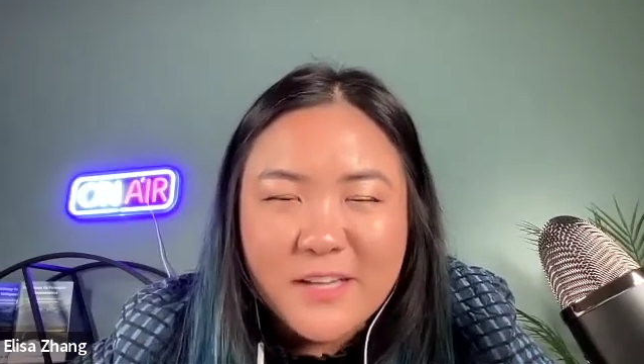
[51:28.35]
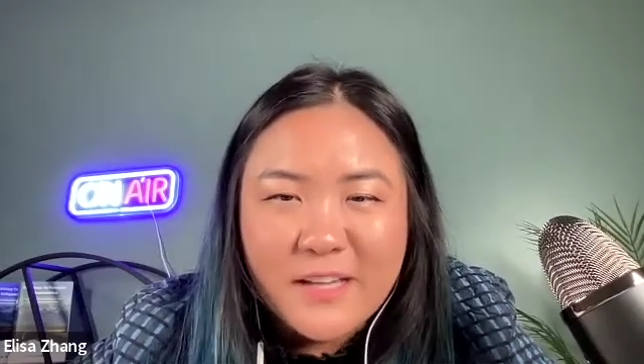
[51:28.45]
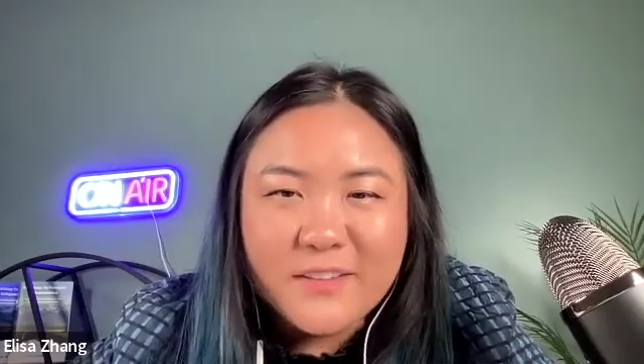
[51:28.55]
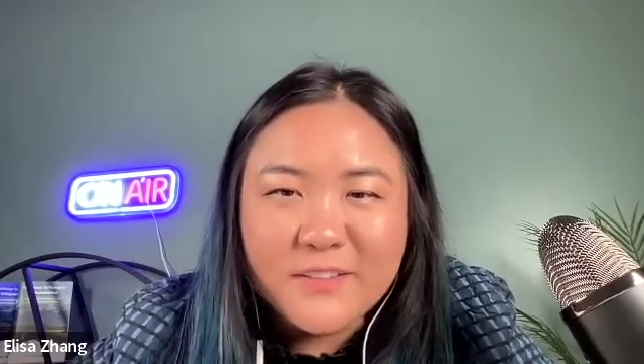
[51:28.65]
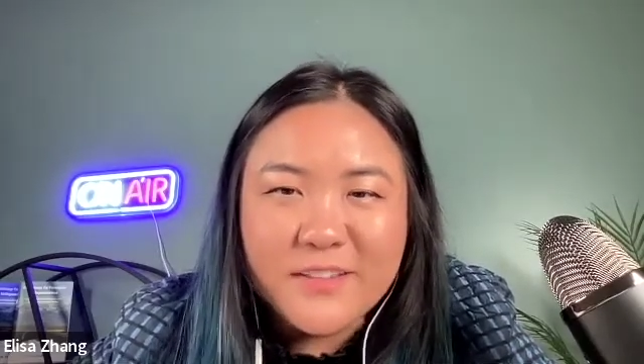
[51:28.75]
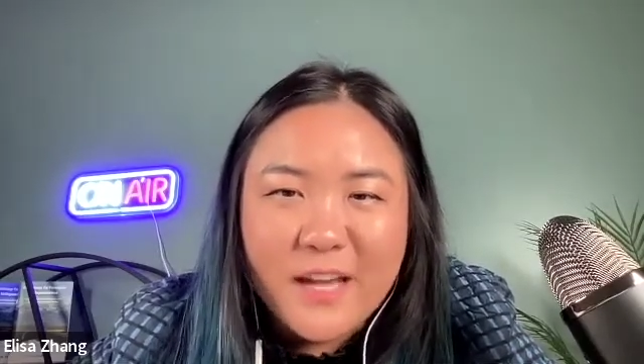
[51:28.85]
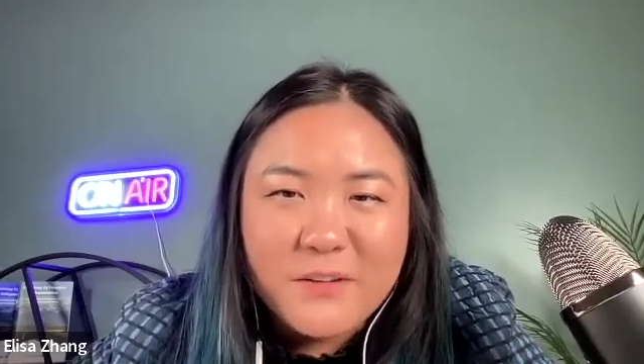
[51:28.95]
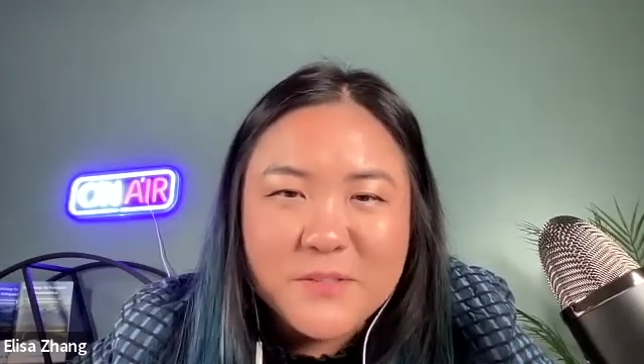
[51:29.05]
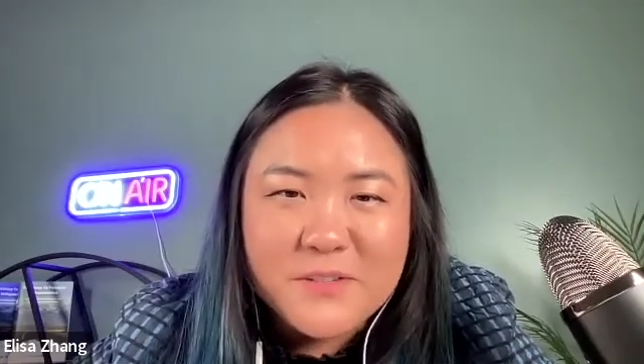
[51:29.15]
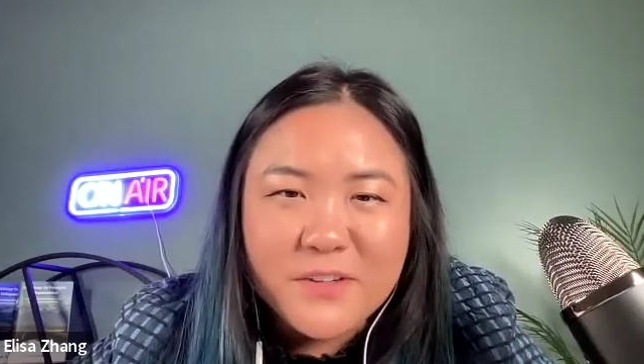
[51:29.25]
I thought that
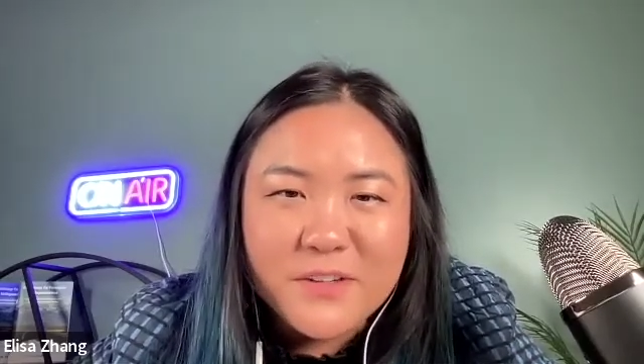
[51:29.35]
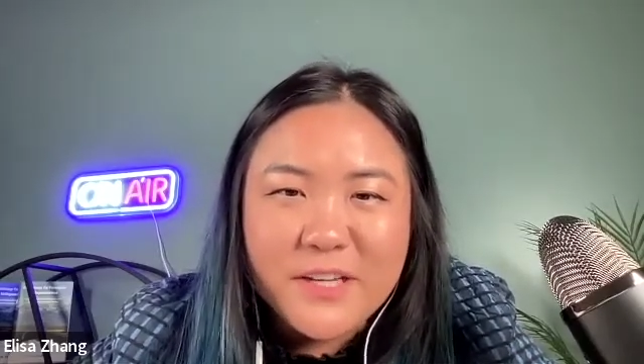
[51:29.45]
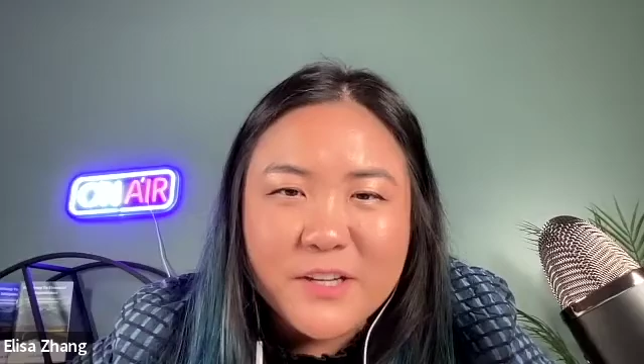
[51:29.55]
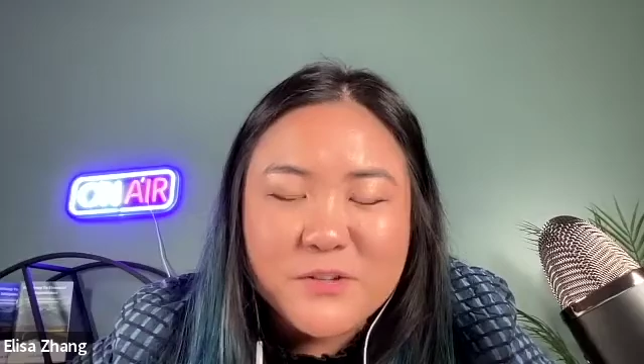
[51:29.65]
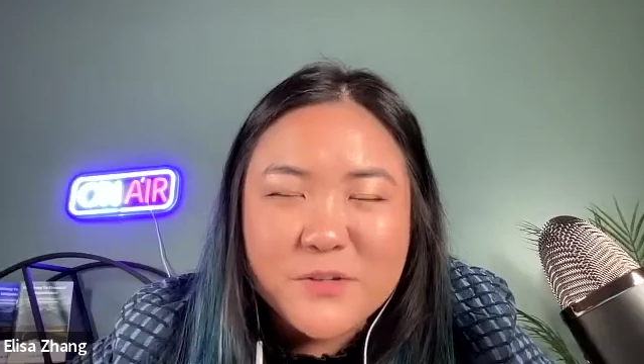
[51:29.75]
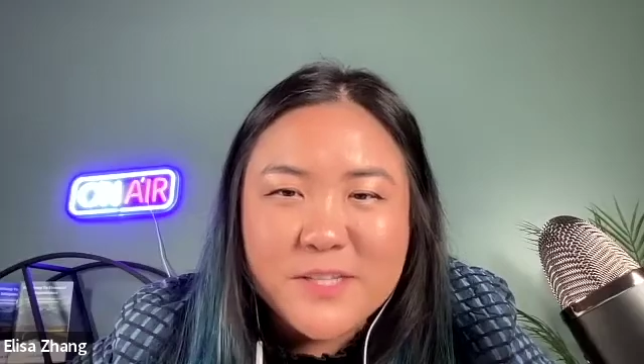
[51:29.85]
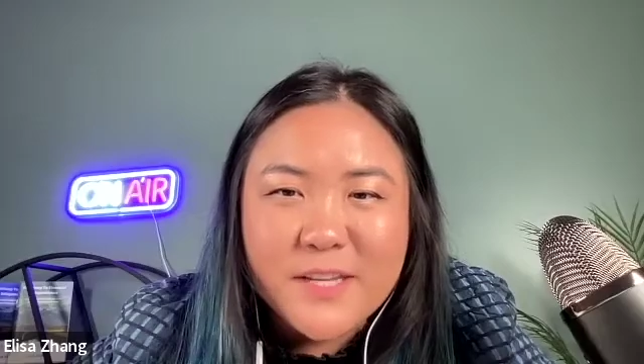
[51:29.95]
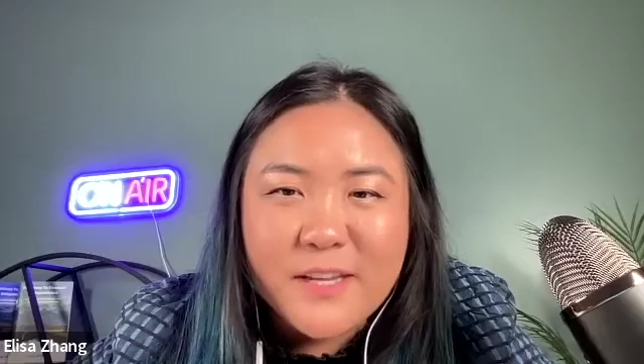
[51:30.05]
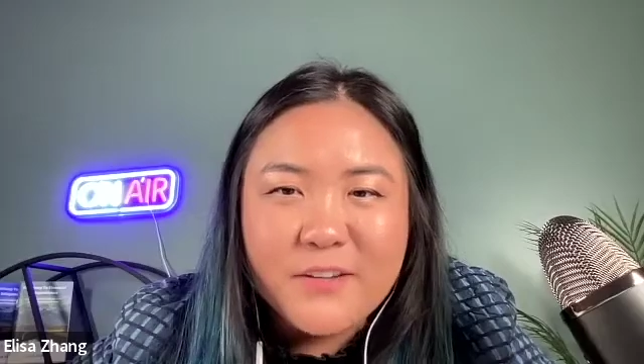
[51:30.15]
was a very interesting.